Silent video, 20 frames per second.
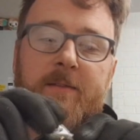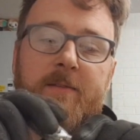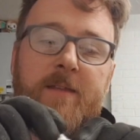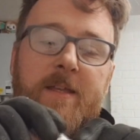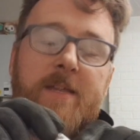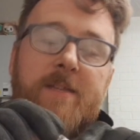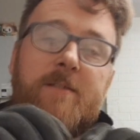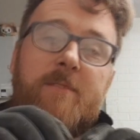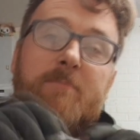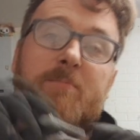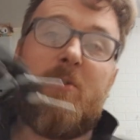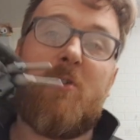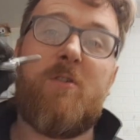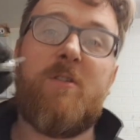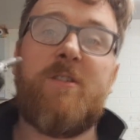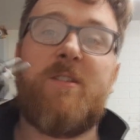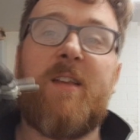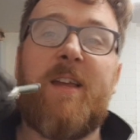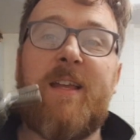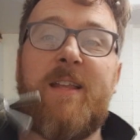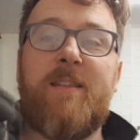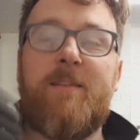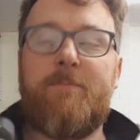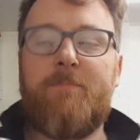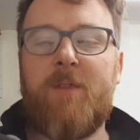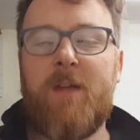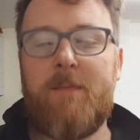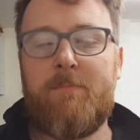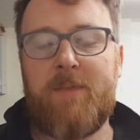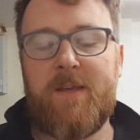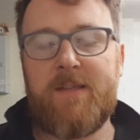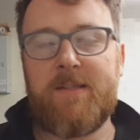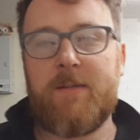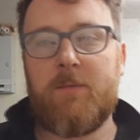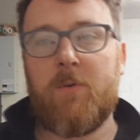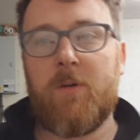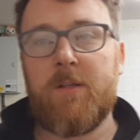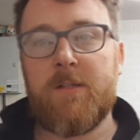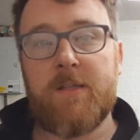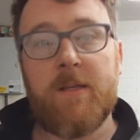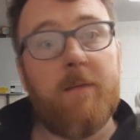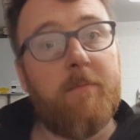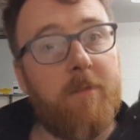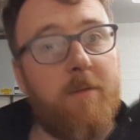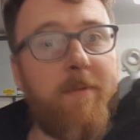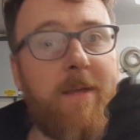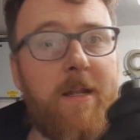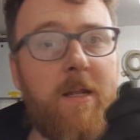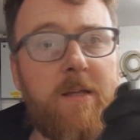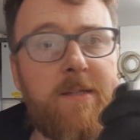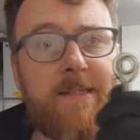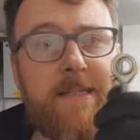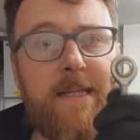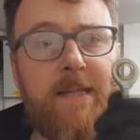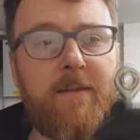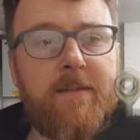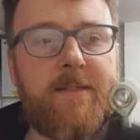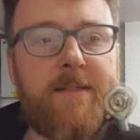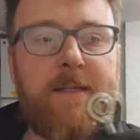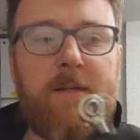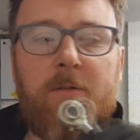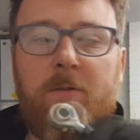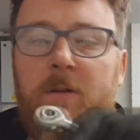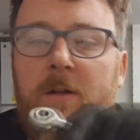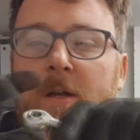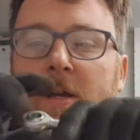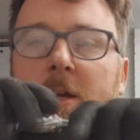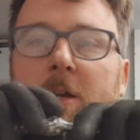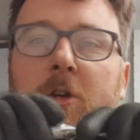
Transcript: These are bronze lined, pretty basic ones, but made out of stainless steel.